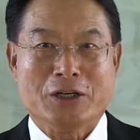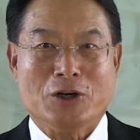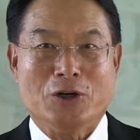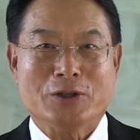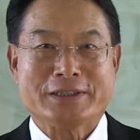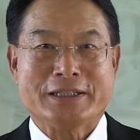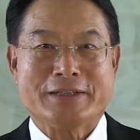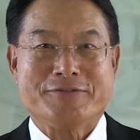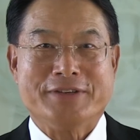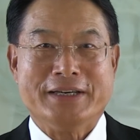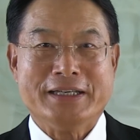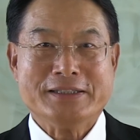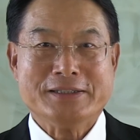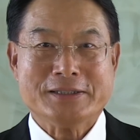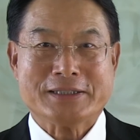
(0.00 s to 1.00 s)
on
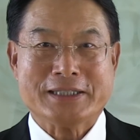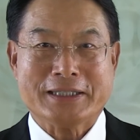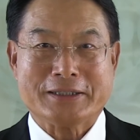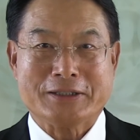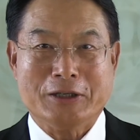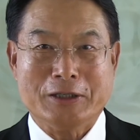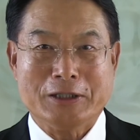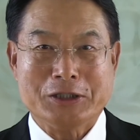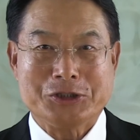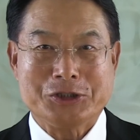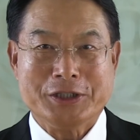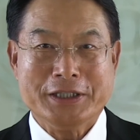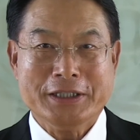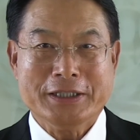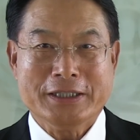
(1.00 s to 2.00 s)
Advanced
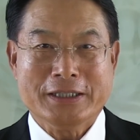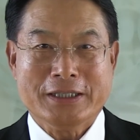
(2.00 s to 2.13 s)
Technology,